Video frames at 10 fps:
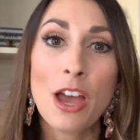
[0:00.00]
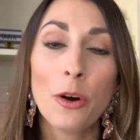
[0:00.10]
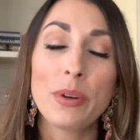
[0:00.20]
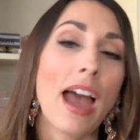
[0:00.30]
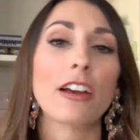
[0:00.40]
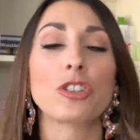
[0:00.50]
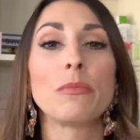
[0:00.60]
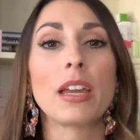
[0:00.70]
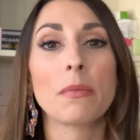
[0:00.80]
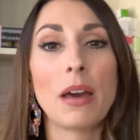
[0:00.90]
We actually
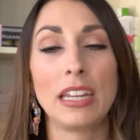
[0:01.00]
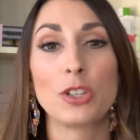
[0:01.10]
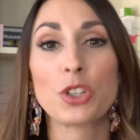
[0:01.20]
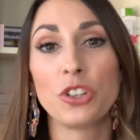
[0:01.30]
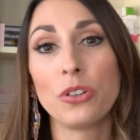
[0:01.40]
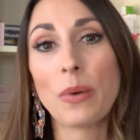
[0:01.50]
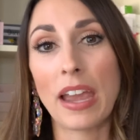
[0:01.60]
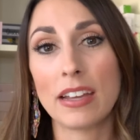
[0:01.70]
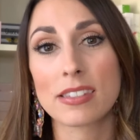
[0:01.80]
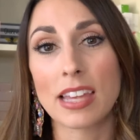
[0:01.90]
make money 2
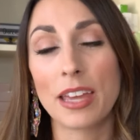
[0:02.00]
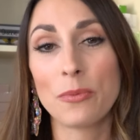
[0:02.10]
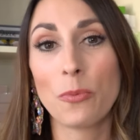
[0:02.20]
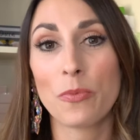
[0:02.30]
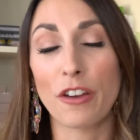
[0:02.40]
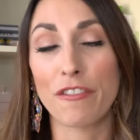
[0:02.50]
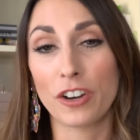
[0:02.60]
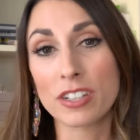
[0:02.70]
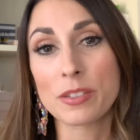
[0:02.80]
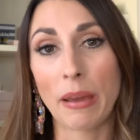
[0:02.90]
ways. And the
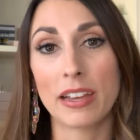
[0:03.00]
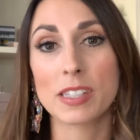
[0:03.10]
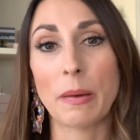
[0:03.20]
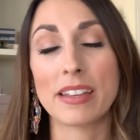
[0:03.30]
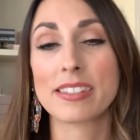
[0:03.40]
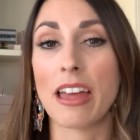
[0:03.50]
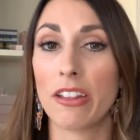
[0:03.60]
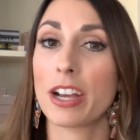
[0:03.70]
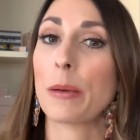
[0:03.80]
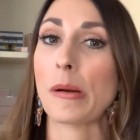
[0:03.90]
first way is by
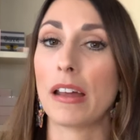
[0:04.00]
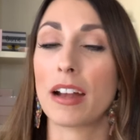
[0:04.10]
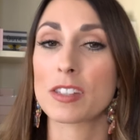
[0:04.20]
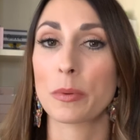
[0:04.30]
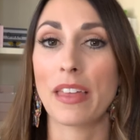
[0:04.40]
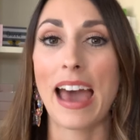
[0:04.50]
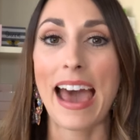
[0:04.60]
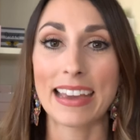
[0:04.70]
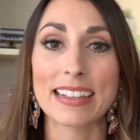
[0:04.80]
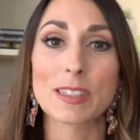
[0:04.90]
selling our products. We're the
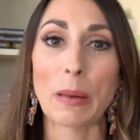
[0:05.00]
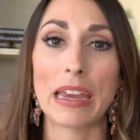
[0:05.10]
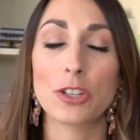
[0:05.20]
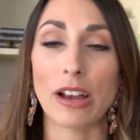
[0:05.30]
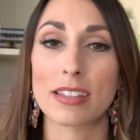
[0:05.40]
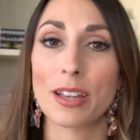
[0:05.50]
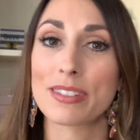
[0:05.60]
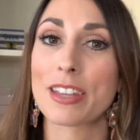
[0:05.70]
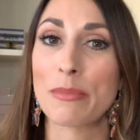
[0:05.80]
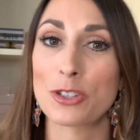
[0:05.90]
highest paid direct
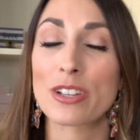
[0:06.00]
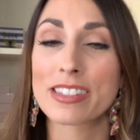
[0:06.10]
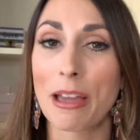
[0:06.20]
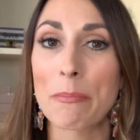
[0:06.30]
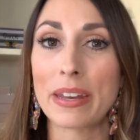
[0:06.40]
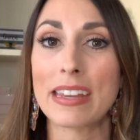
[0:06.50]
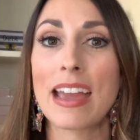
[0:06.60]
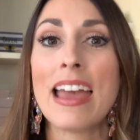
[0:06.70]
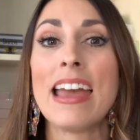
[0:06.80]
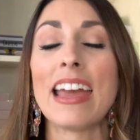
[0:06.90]
sales commissions company
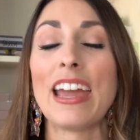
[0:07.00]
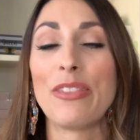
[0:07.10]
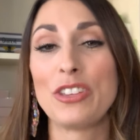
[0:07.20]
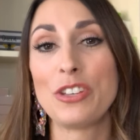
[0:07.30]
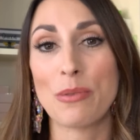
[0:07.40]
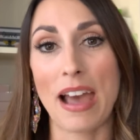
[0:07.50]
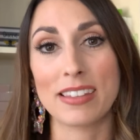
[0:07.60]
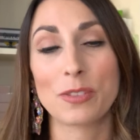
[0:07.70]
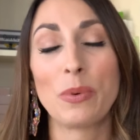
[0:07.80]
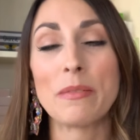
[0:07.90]
in the
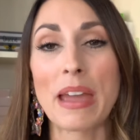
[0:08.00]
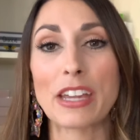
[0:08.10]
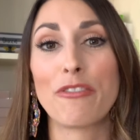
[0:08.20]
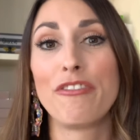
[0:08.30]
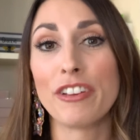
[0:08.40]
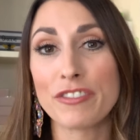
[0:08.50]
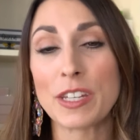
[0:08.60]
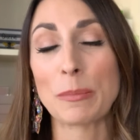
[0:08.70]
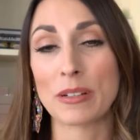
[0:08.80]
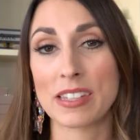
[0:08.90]
US. We make
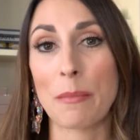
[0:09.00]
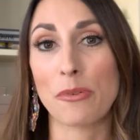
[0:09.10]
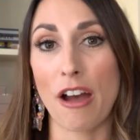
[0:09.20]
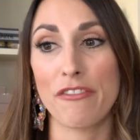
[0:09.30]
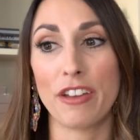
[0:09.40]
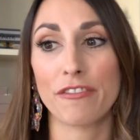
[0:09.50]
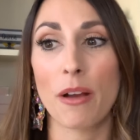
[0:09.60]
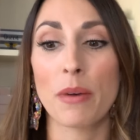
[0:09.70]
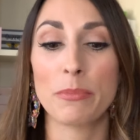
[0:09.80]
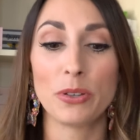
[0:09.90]
50% profit
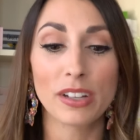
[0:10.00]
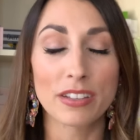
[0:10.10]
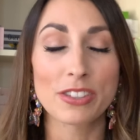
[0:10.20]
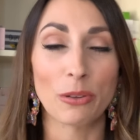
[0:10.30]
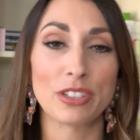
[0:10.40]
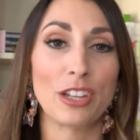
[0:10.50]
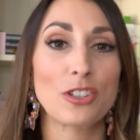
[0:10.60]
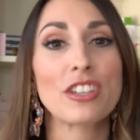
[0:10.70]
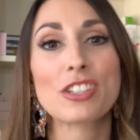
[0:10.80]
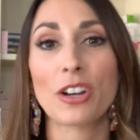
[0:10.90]
from a beauty consultant
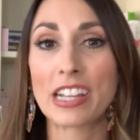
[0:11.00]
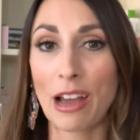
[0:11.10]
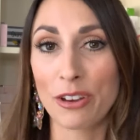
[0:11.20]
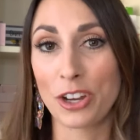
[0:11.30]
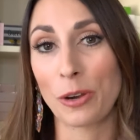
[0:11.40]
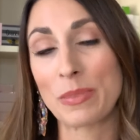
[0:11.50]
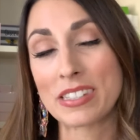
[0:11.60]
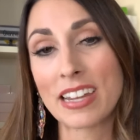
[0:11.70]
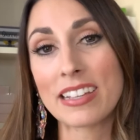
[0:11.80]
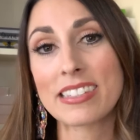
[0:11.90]
just starting out in her
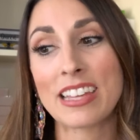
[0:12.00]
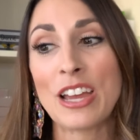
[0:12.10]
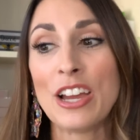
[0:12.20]
business